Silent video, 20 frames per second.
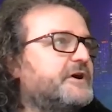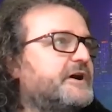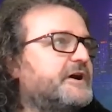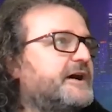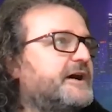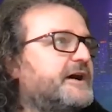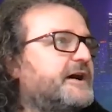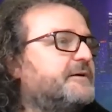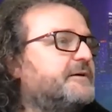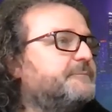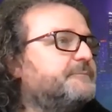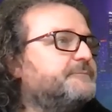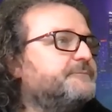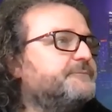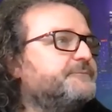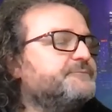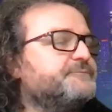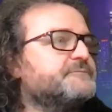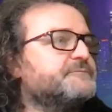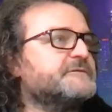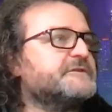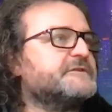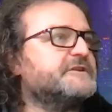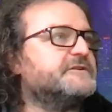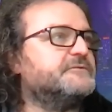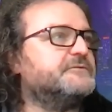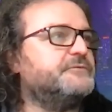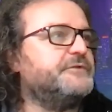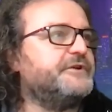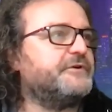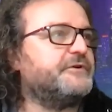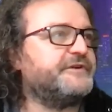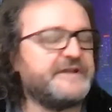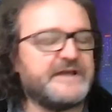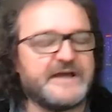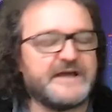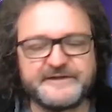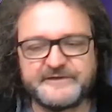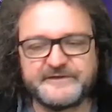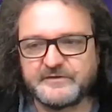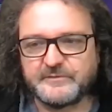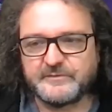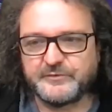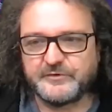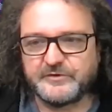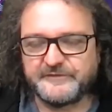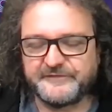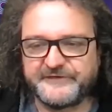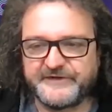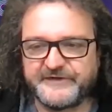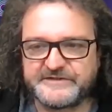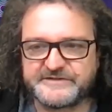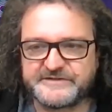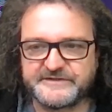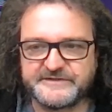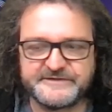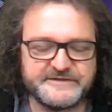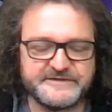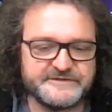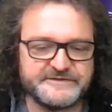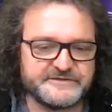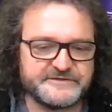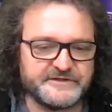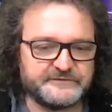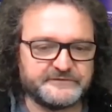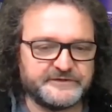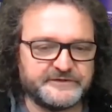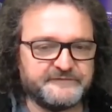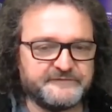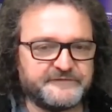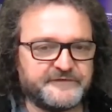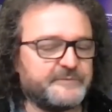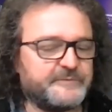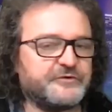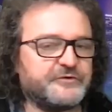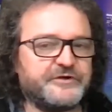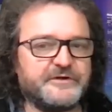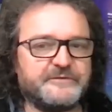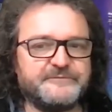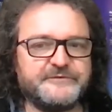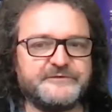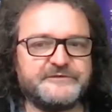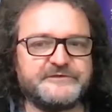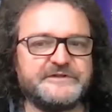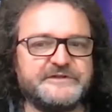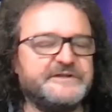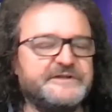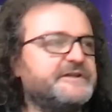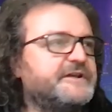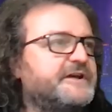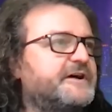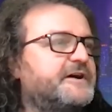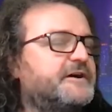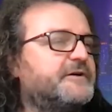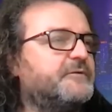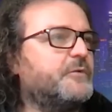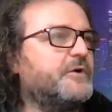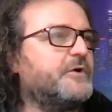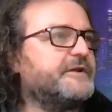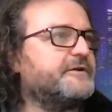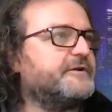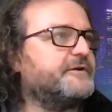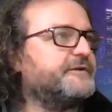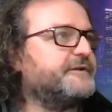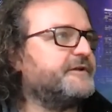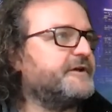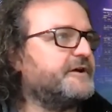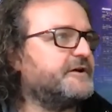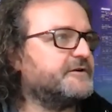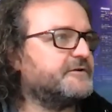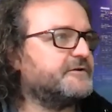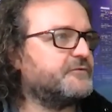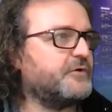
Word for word: Um, we already had a couple of sessions in January and February, obviously, uh, one on uh,